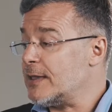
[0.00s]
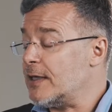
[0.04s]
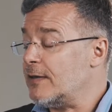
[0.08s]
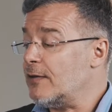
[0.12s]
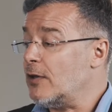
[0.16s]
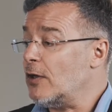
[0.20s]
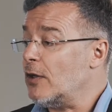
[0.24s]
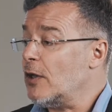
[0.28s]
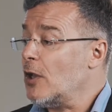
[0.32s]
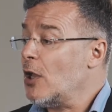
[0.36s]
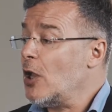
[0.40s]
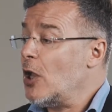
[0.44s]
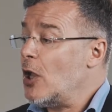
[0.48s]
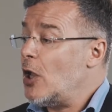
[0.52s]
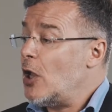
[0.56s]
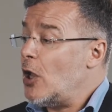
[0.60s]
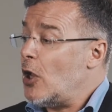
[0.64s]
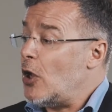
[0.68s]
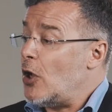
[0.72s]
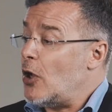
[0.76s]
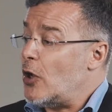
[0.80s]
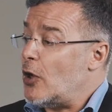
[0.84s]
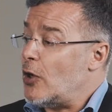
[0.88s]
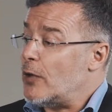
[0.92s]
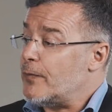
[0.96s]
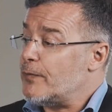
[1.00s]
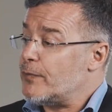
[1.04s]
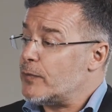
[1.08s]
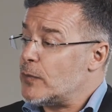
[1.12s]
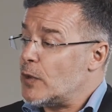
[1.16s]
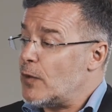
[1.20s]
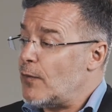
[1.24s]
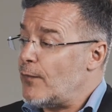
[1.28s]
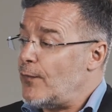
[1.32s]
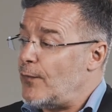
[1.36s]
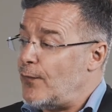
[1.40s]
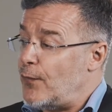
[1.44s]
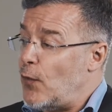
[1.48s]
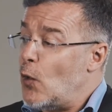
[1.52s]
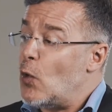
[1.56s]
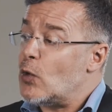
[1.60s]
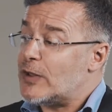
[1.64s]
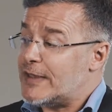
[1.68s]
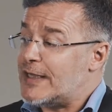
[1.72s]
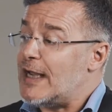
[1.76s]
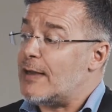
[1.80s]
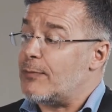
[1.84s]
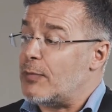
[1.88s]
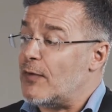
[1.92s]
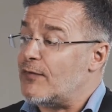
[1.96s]
And 4
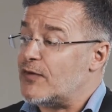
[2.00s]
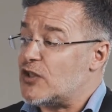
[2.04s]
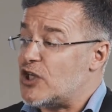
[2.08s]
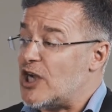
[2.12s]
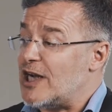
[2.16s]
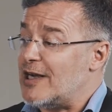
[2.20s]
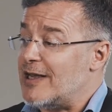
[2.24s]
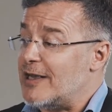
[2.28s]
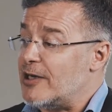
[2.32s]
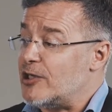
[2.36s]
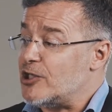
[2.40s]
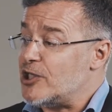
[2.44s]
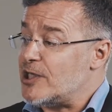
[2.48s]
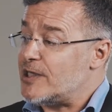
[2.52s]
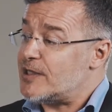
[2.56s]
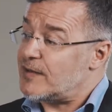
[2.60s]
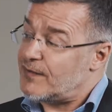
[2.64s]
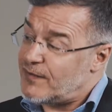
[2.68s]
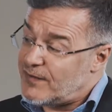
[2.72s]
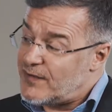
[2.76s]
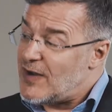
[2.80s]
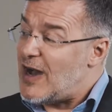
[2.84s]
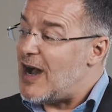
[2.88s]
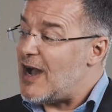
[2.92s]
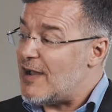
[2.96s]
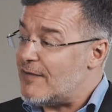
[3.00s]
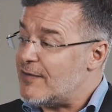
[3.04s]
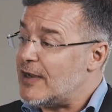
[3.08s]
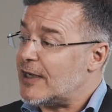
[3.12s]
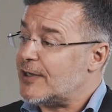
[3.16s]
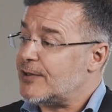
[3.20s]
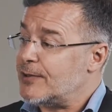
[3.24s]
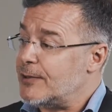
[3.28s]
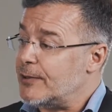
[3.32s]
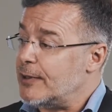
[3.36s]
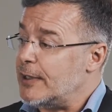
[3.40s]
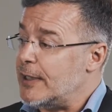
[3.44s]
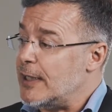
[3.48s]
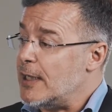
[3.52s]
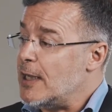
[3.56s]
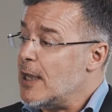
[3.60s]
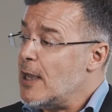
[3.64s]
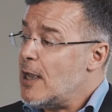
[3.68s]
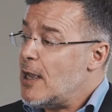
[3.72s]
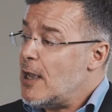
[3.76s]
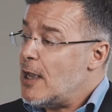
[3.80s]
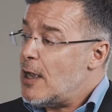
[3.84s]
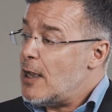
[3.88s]
types of challenges, 5 actually.